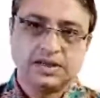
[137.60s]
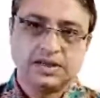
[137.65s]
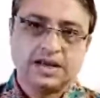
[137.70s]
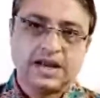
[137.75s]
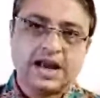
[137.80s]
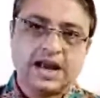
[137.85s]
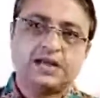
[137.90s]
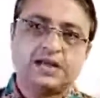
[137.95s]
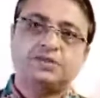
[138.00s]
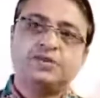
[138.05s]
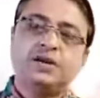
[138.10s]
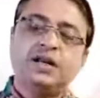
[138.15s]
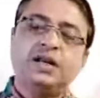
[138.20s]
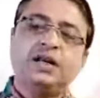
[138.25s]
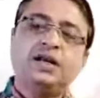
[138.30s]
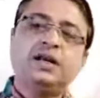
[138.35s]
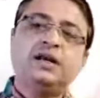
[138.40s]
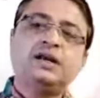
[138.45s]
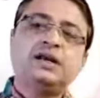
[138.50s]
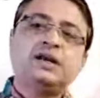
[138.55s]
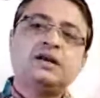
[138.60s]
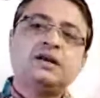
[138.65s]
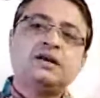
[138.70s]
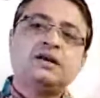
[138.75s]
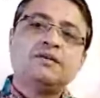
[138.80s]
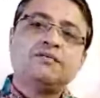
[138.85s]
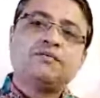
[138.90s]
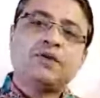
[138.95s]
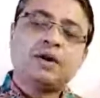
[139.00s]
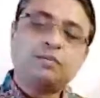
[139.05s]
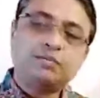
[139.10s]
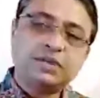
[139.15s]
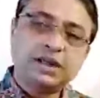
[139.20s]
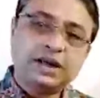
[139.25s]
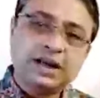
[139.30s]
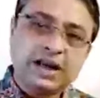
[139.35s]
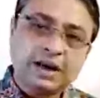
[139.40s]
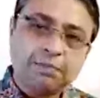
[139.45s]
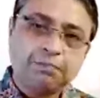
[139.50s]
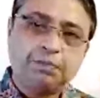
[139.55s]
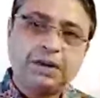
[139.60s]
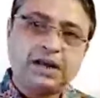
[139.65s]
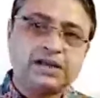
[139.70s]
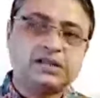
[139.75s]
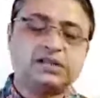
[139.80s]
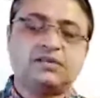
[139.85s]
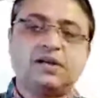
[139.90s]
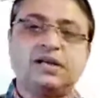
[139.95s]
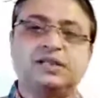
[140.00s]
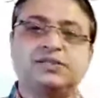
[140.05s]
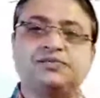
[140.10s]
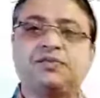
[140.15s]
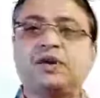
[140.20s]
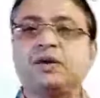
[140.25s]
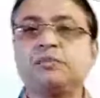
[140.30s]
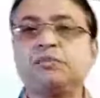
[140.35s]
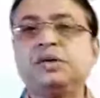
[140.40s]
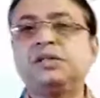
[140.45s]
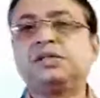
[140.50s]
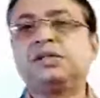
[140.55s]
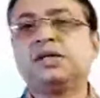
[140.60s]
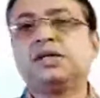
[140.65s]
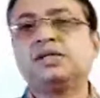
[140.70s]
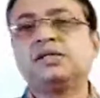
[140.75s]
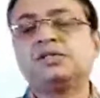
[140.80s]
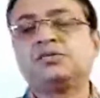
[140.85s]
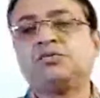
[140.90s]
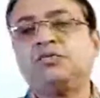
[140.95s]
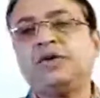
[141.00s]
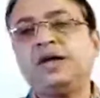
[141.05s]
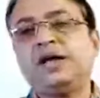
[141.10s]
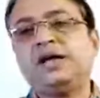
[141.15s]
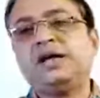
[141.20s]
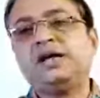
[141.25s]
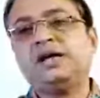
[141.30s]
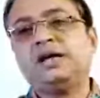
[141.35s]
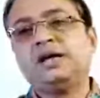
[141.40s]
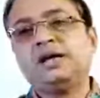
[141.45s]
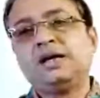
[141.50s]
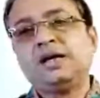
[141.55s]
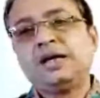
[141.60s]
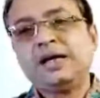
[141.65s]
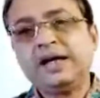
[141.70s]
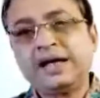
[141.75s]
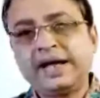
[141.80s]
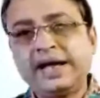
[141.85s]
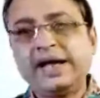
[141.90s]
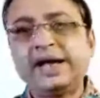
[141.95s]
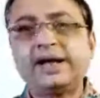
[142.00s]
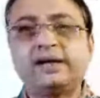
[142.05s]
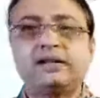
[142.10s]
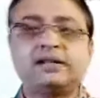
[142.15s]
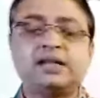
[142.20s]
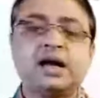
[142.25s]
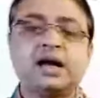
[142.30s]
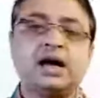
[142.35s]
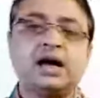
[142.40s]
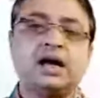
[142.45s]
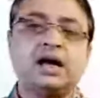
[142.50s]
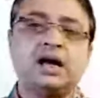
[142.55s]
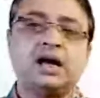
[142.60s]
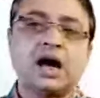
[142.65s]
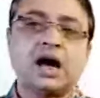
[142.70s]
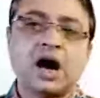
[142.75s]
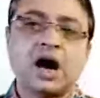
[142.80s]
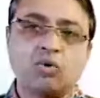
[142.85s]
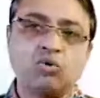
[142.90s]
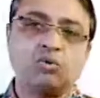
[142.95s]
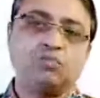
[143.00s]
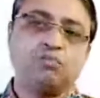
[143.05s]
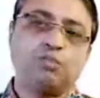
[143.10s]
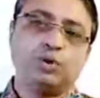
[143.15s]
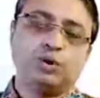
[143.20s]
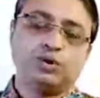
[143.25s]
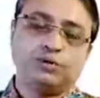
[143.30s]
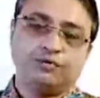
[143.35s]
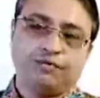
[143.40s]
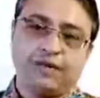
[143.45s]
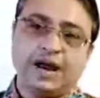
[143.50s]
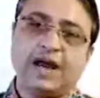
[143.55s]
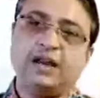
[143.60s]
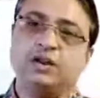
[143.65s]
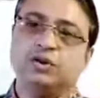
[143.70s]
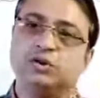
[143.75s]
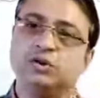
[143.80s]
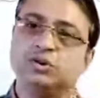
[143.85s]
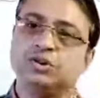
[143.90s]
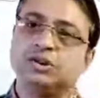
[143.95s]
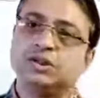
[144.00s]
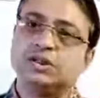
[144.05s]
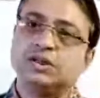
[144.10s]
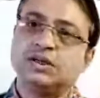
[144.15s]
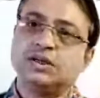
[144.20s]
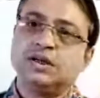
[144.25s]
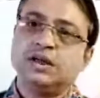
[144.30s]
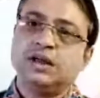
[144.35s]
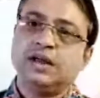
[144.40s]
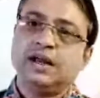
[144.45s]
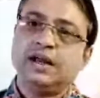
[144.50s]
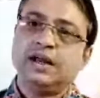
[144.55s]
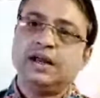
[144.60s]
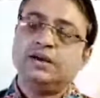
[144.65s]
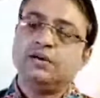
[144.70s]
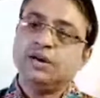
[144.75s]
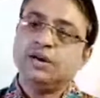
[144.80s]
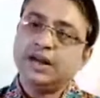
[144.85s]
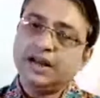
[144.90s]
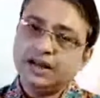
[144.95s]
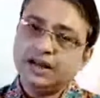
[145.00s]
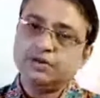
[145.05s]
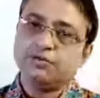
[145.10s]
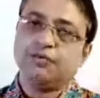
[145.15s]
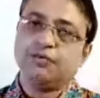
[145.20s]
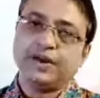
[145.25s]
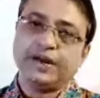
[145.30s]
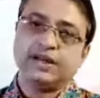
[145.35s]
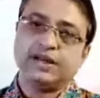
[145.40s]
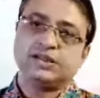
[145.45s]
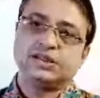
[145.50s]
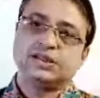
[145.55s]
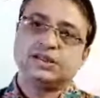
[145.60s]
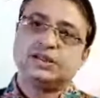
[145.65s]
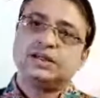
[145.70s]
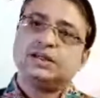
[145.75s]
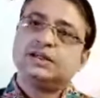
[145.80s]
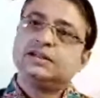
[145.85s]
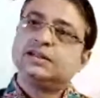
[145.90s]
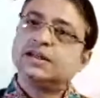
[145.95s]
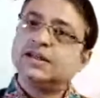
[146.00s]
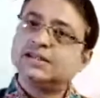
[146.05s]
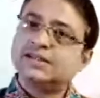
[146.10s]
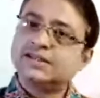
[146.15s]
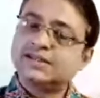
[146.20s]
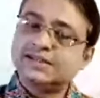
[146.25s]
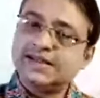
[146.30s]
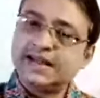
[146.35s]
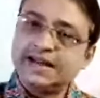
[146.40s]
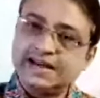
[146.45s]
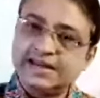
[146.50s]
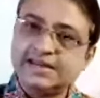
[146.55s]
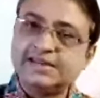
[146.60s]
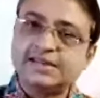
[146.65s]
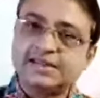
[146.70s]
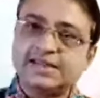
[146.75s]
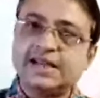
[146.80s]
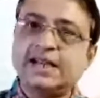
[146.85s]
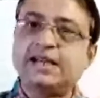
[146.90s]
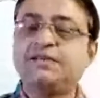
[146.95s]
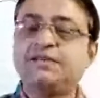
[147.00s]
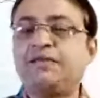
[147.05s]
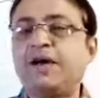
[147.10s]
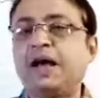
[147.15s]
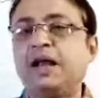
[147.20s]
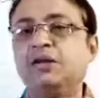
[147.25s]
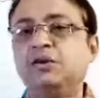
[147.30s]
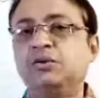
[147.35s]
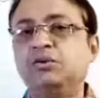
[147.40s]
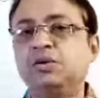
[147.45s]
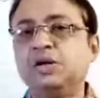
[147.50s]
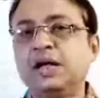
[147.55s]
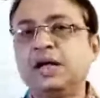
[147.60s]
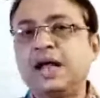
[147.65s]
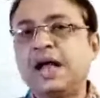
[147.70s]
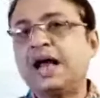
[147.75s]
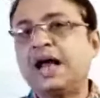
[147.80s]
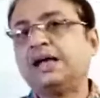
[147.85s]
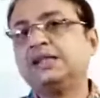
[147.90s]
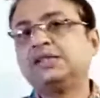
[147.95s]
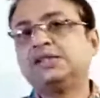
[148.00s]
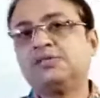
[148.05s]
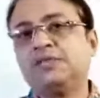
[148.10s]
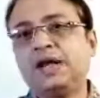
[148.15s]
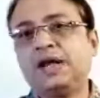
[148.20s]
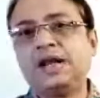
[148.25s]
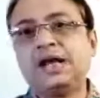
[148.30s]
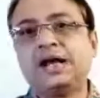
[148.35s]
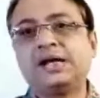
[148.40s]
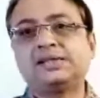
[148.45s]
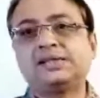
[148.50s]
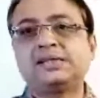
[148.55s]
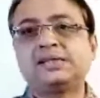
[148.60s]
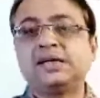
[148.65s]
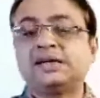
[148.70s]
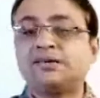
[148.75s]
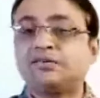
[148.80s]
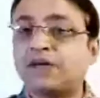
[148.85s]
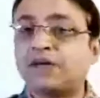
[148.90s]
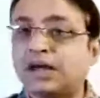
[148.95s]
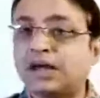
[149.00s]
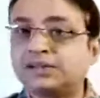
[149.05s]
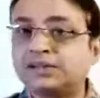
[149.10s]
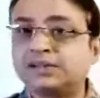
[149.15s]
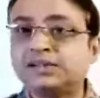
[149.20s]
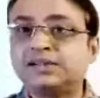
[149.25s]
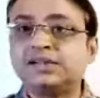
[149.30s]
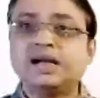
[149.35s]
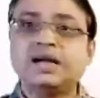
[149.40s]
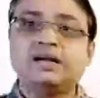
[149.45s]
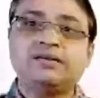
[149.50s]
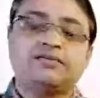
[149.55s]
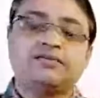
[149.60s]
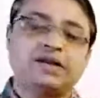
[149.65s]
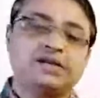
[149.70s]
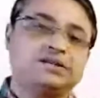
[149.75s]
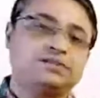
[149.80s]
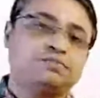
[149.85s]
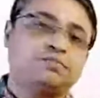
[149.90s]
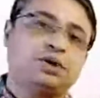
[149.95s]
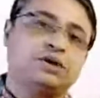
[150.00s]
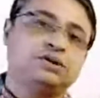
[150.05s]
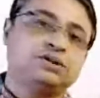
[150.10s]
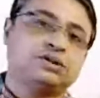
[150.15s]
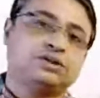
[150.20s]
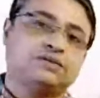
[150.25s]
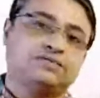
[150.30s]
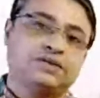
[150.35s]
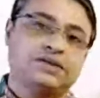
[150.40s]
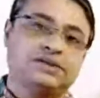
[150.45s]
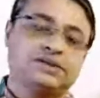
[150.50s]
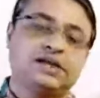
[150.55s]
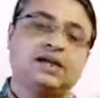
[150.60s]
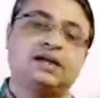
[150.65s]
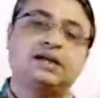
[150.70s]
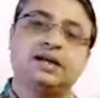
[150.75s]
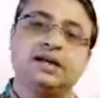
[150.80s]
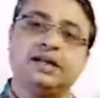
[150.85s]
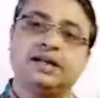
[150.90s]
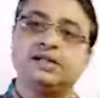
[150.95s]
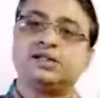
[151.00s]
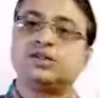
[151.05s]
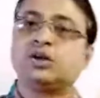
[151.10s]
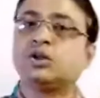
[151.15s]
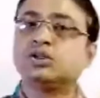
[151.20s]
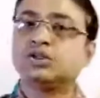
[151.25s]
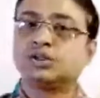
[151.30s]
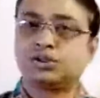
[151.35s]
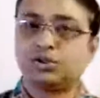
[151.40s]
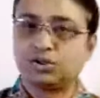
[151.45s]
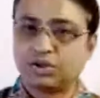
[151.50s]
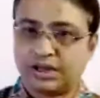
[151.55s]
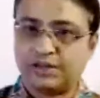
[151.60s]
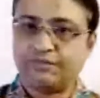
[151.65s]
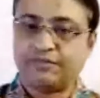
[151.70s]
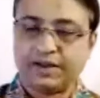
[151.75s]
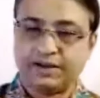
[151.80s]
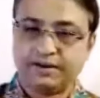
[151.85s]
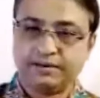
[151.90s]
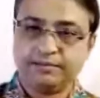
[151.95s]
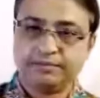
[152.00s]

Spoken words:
Actually, from the Laplace transformations, we get the output values in which the steady state value as well as the transient response of the circuit is also given.